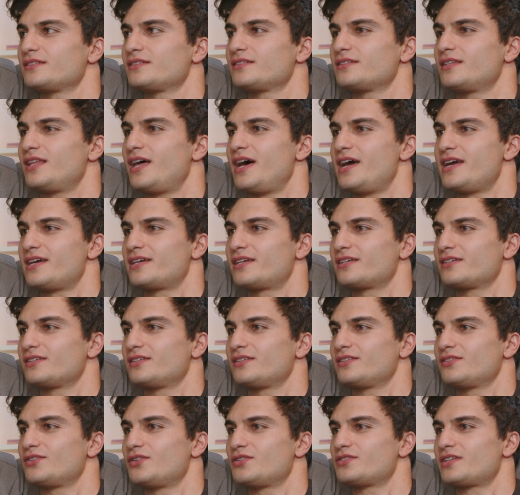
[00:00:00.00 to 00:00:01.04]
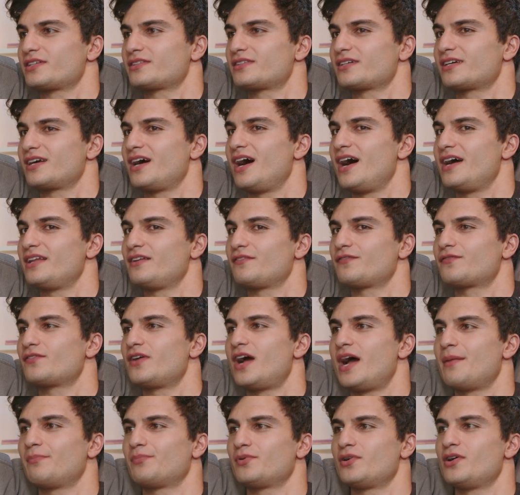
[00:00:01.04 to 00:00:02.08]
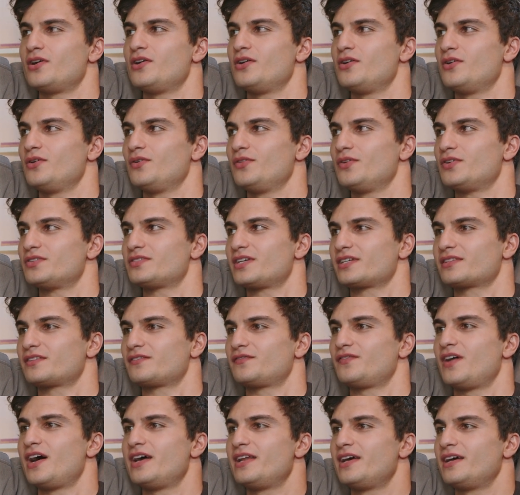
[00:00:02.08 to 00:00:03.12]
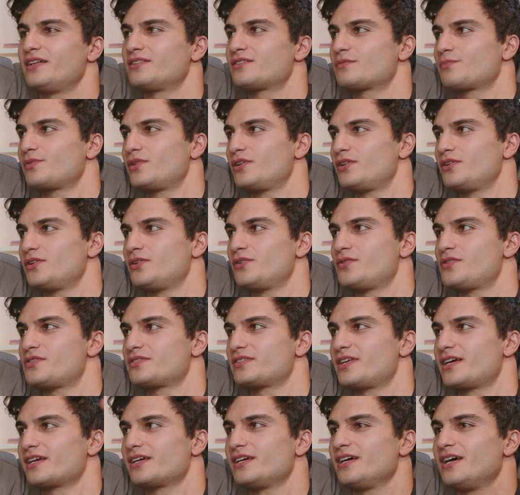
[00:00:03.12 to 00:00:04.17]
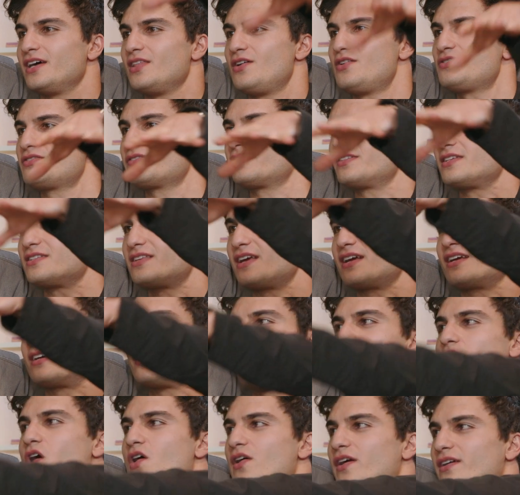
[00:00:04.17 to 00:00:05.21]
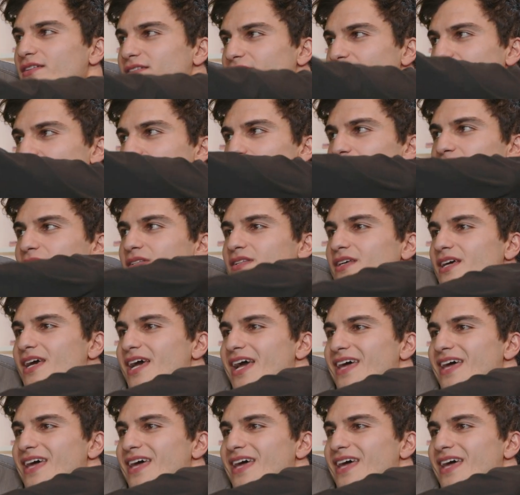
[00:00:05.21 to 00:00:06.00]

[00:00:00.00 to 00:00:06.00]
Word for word: like there's like the kind of frat bro, there's like the finance bro, there's like there's these like archetypes,